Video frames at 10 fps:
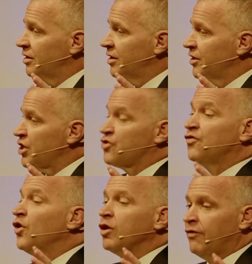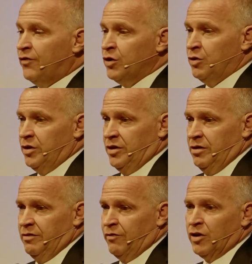that's full of food
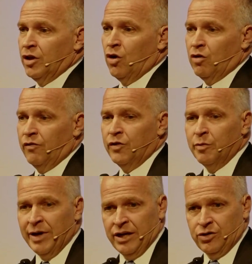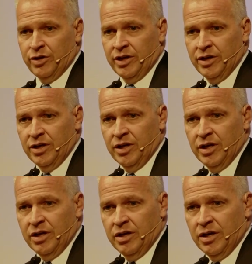for the local food pantry.
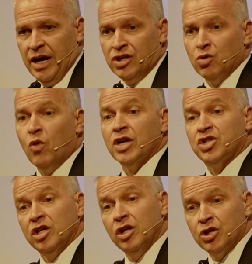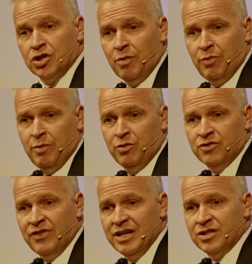And to watch the looks on people's
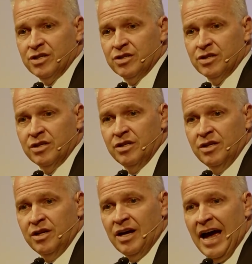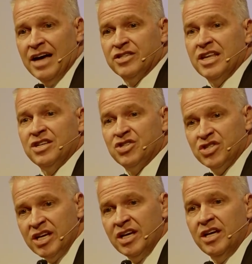faces as they
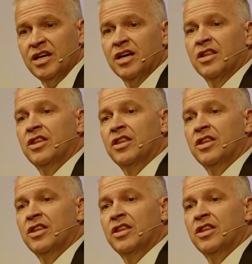see the